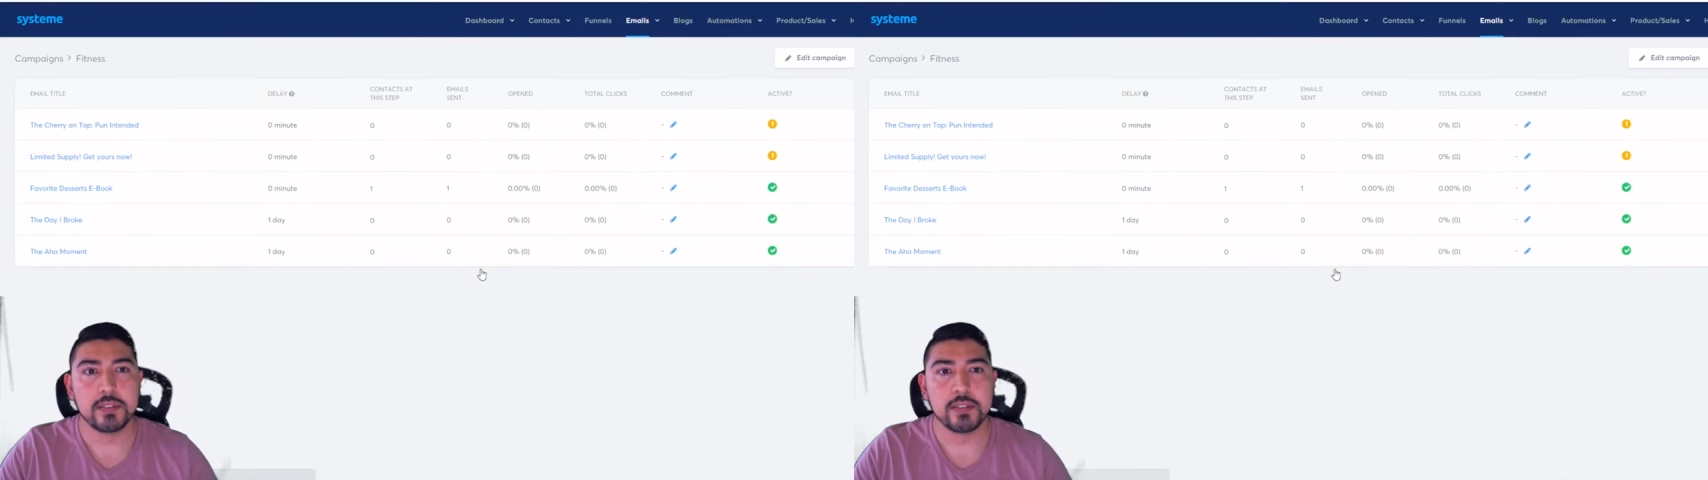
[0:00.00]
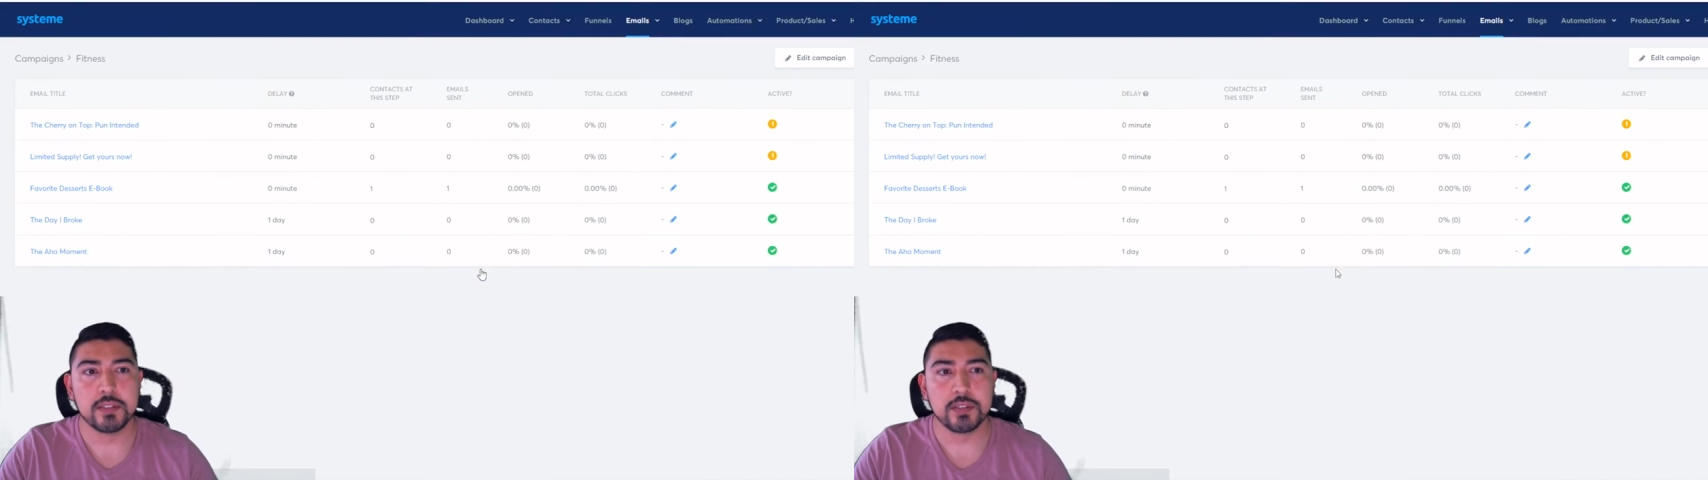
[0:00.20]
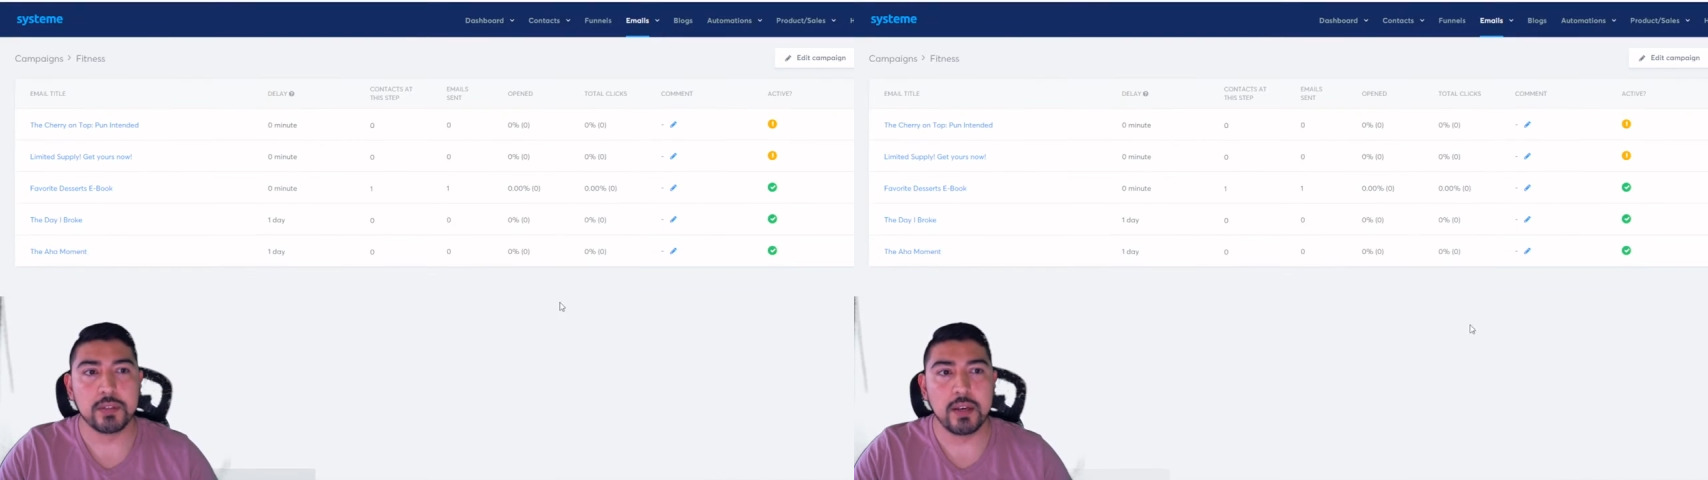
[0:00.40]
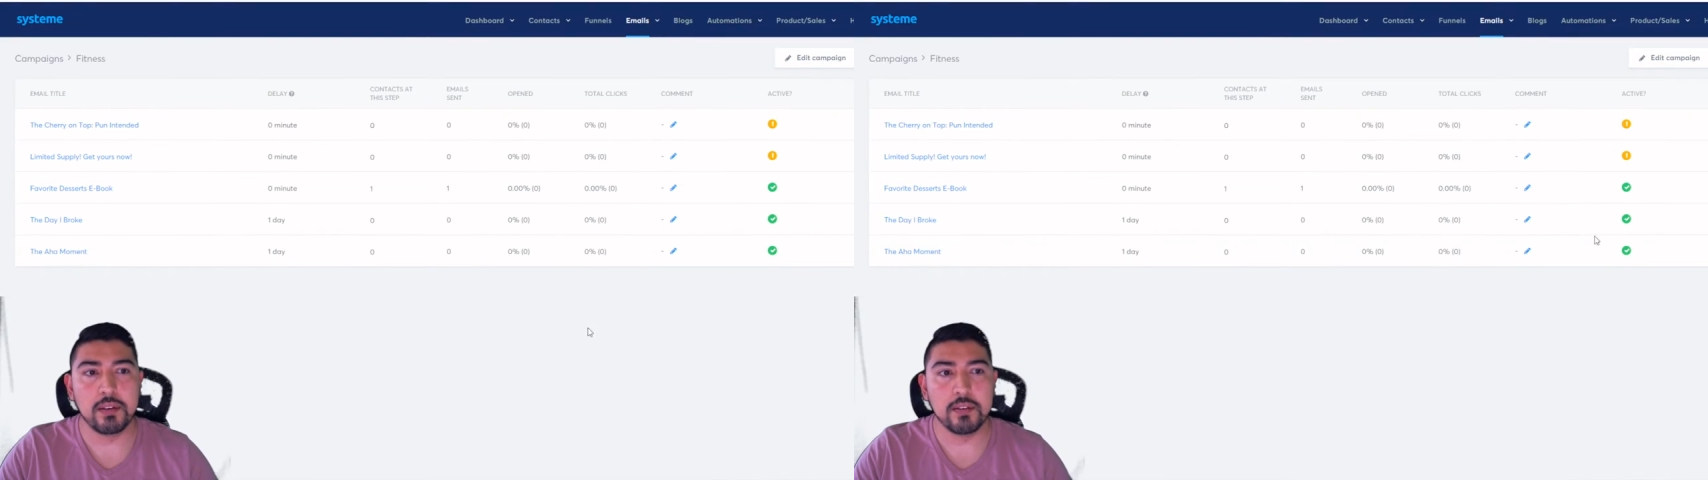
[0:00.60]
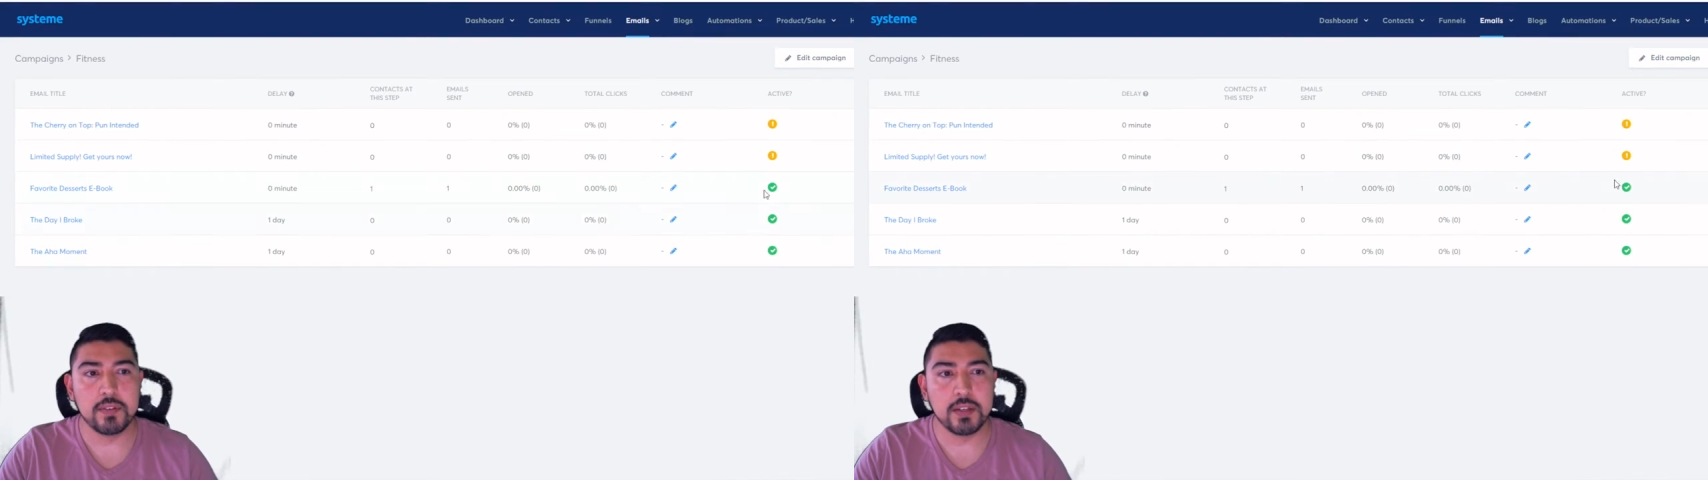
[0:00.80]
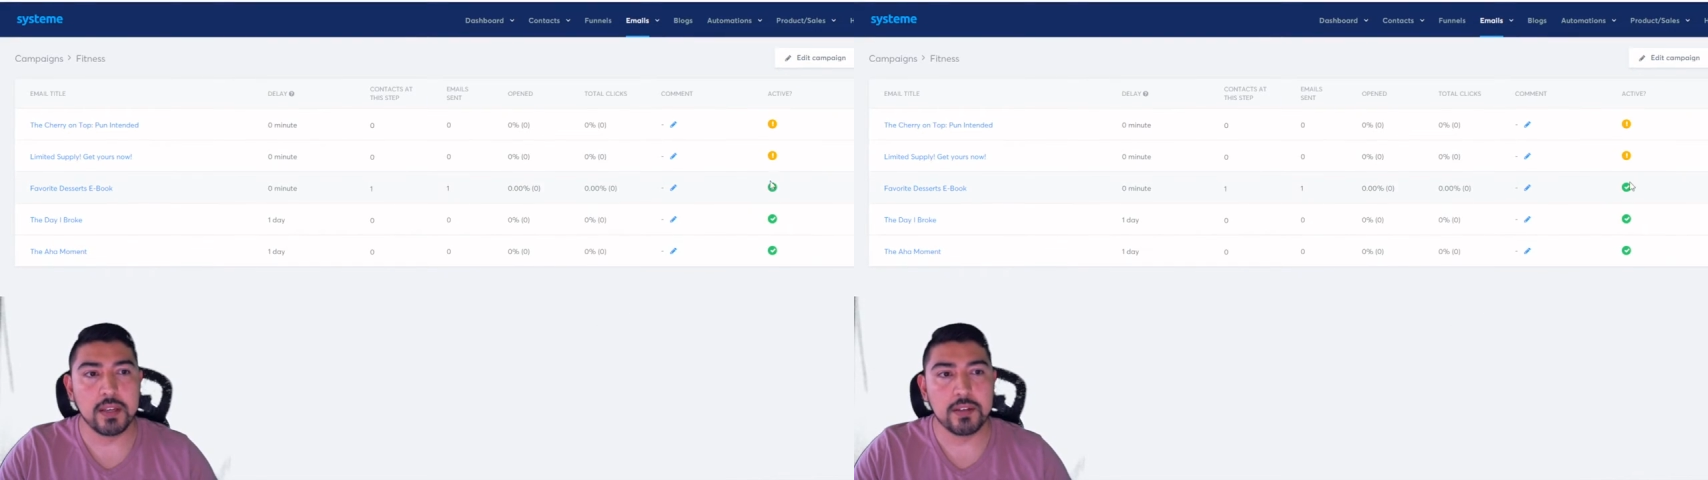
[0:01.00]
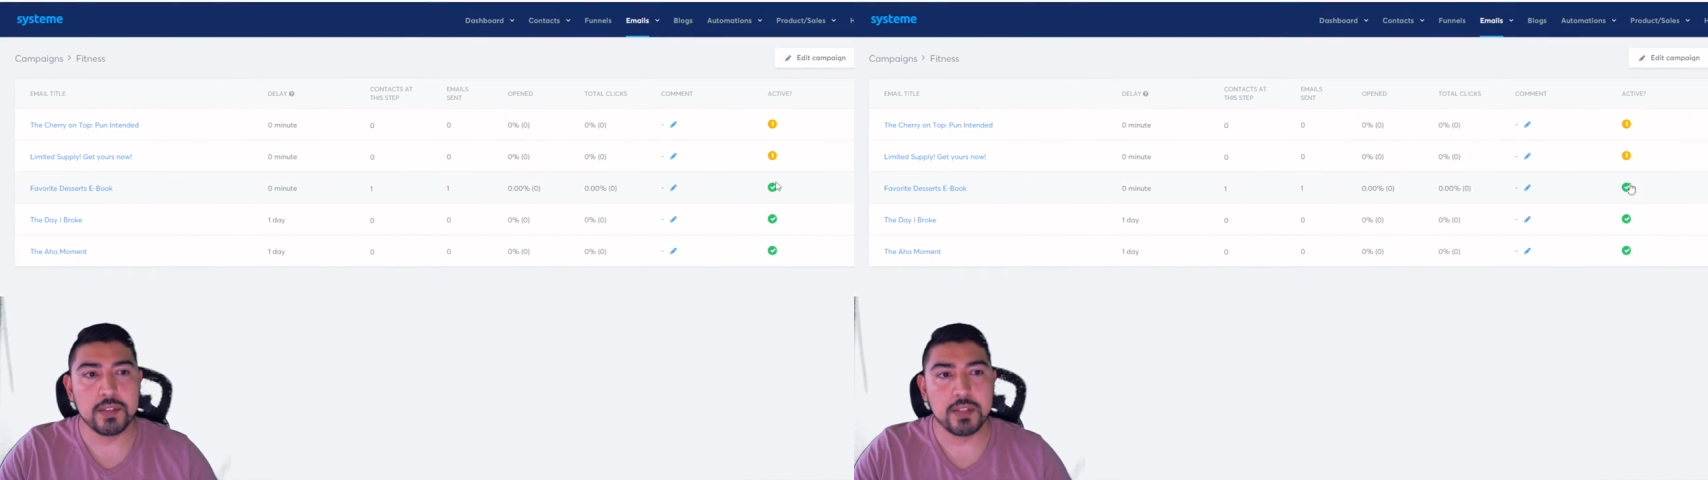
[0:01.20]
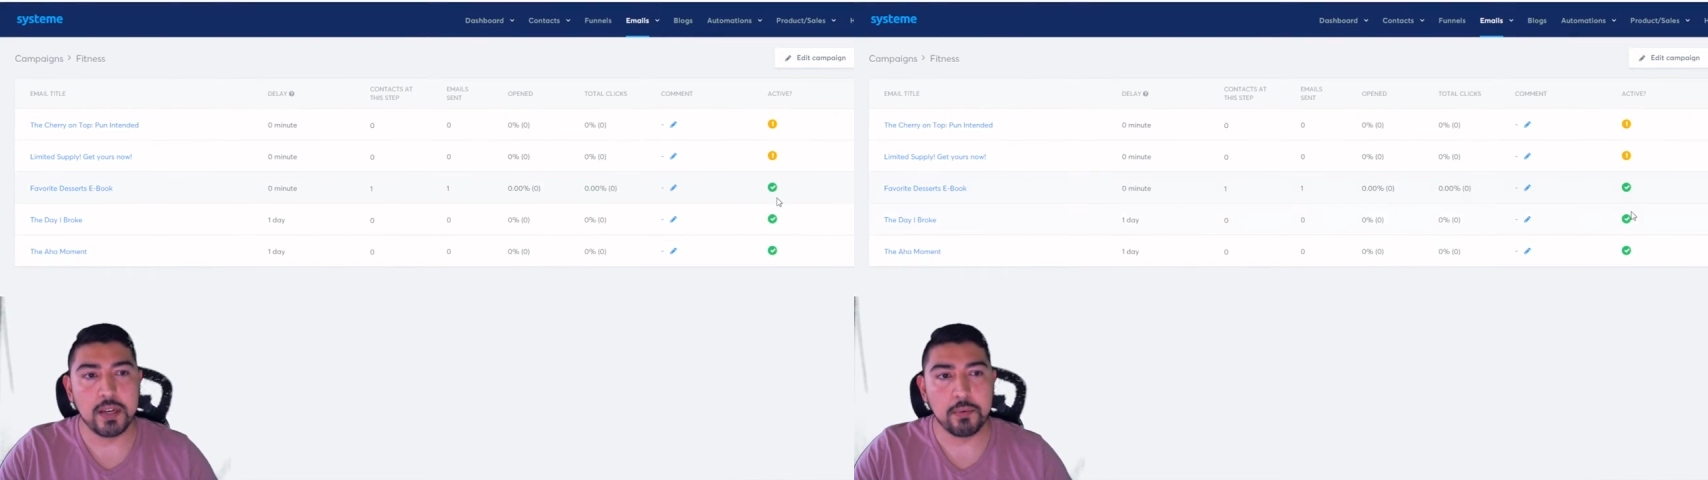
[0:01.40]
So now that you've done that, you
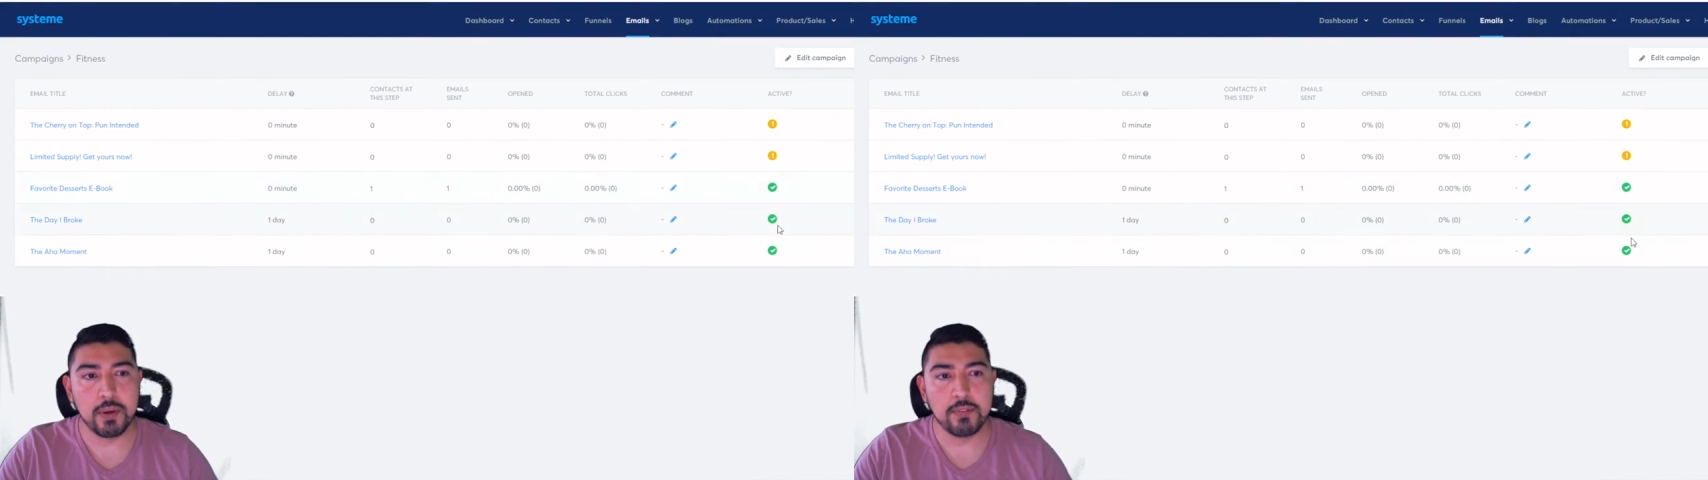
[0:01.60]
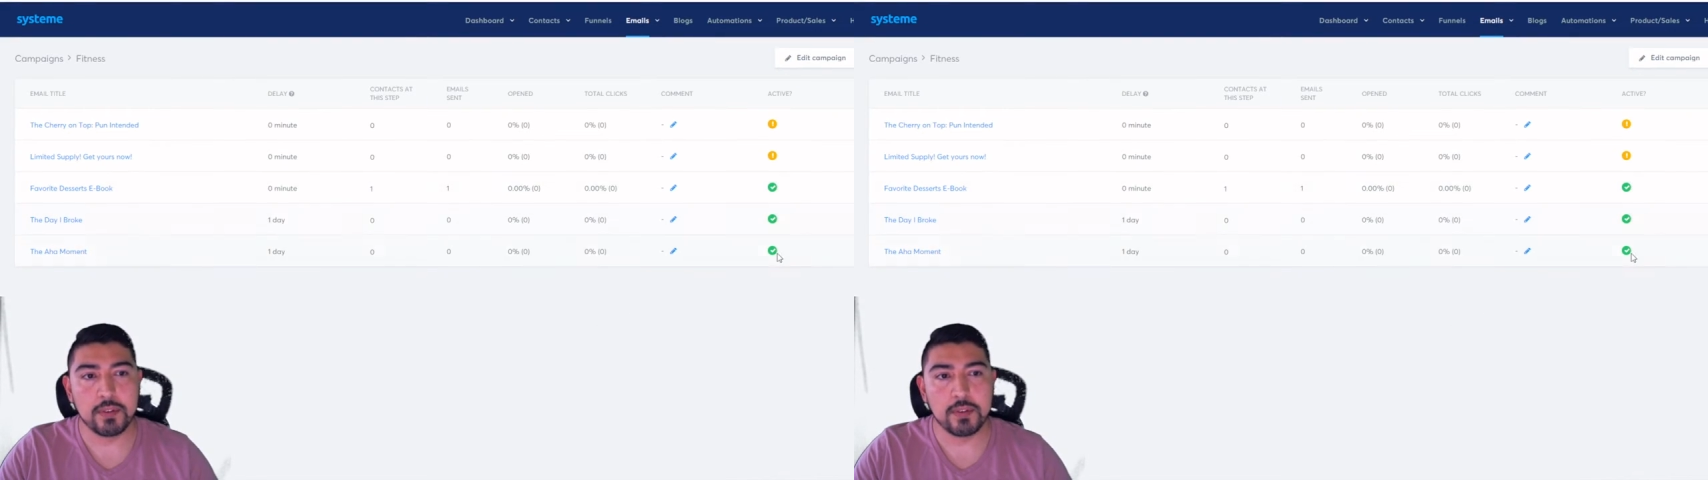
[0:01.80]
see now we have